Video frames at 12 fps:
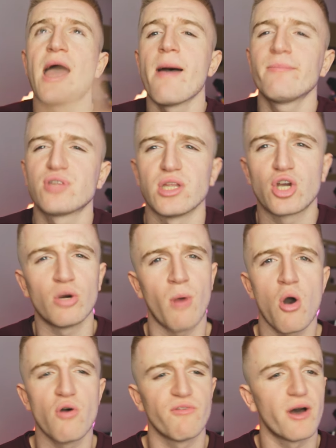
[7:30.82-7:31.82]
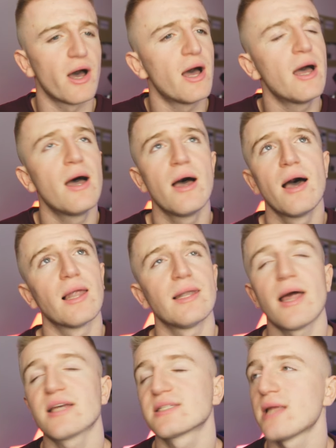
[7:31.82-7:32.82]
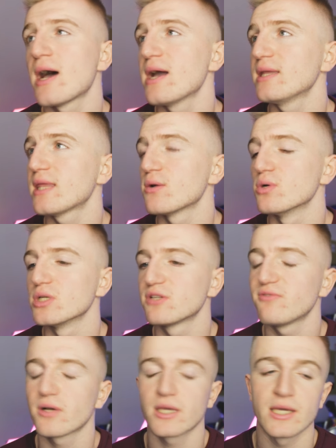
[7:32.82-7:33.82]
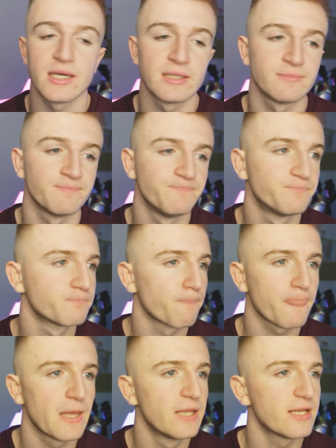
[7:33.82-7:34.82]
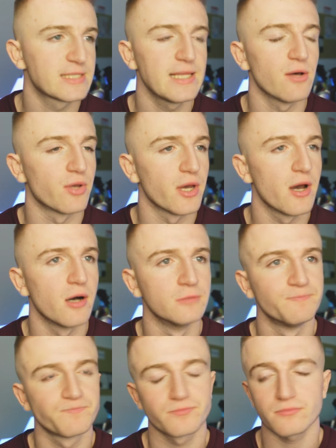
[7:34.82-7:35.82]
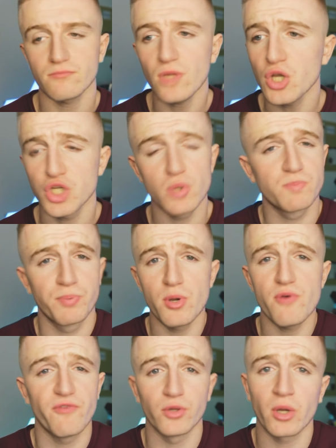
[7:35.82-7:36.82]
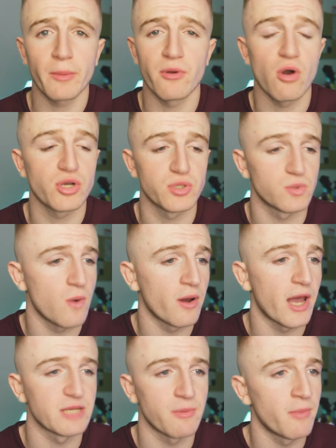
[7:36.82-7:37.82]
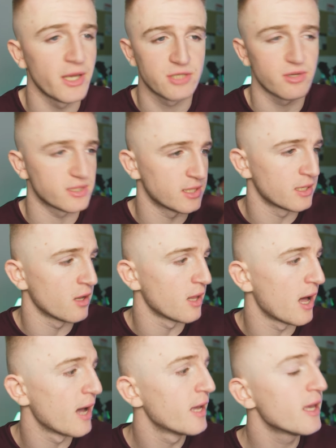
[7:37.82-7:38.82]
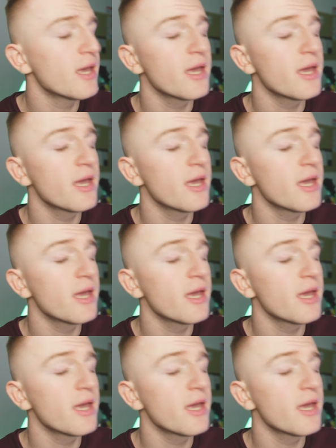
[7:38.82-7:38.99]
them, so they come over. Last night, there was fucking, this little girl. She was beautiful, don't get me wrong, she was well nice, but I'm not interested in all that.